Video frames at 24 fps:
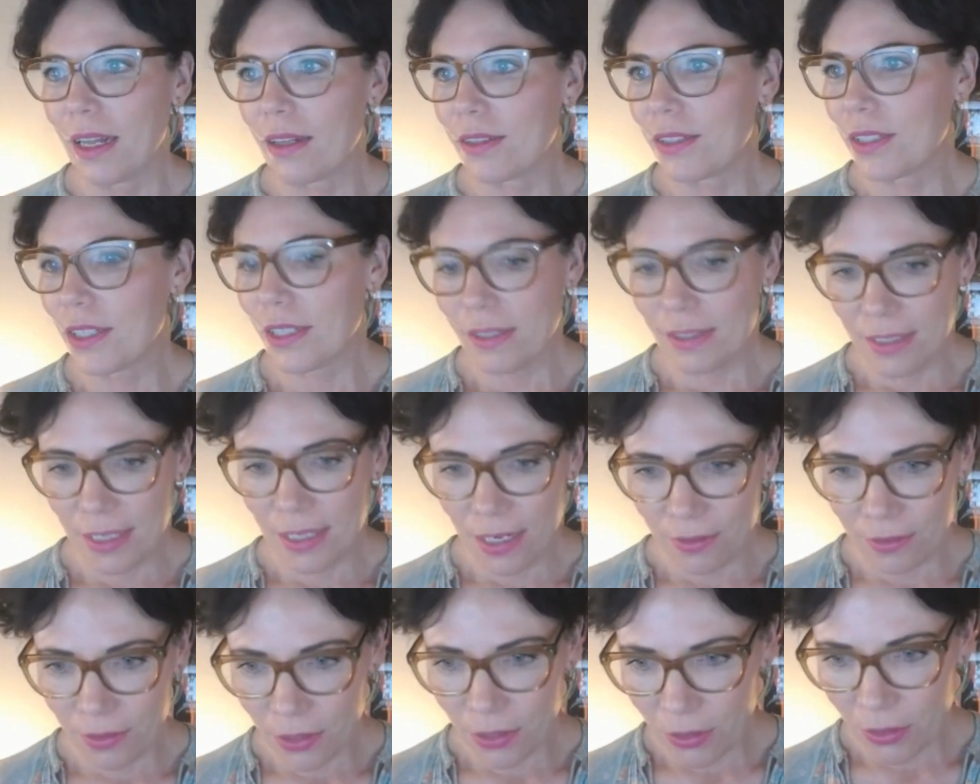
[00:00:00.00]
I'll
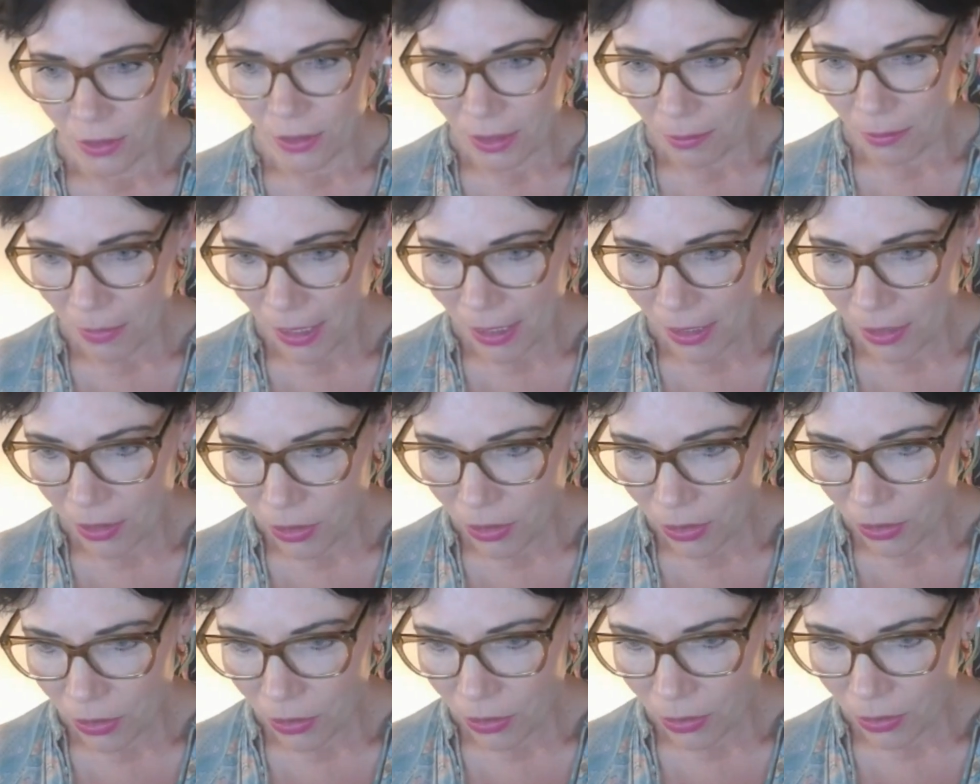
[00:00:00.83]
just have a look and make
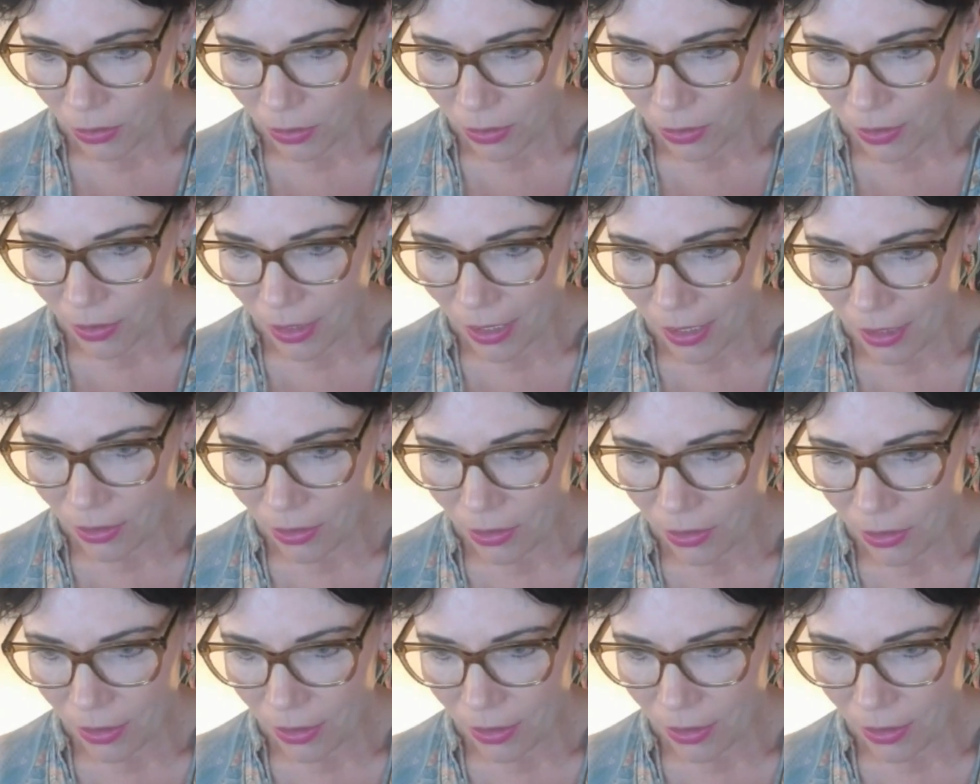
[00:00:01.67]
sure that I